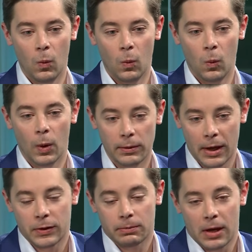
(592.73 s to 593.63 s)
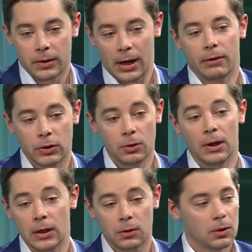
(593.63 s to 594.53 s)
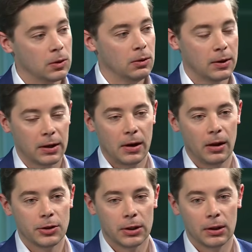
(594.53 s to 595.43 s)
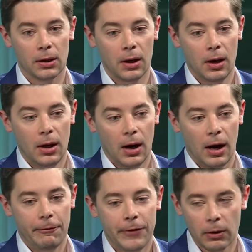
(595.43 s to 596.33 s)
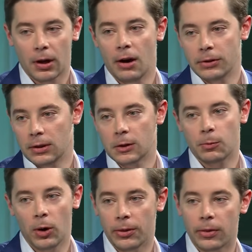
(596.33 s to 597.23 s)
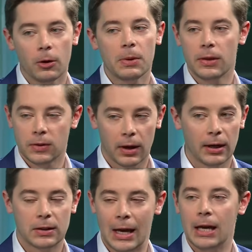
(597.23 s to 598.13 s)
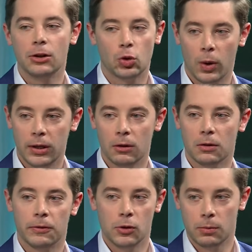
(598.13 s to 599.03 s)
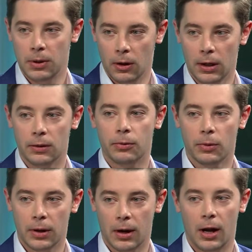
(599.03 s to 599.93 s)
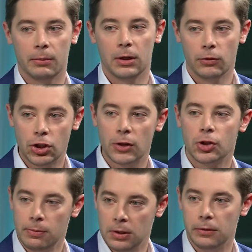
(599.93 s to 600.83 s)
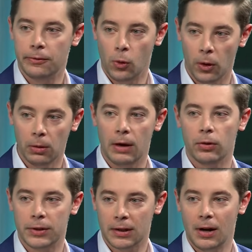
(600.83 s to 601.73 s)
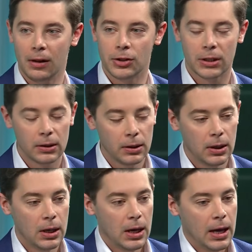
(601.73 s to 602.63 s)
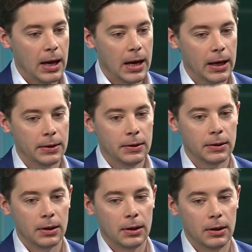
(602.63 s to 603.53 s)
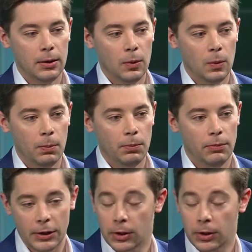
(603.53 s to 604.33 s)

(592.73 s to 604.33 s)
what as a, as a kind of a student of history, a student of technology, I'm fairly confident at this point that there'd be this like 10 to 20 year diffusion period through the economy of just GPT-4 level technology. And at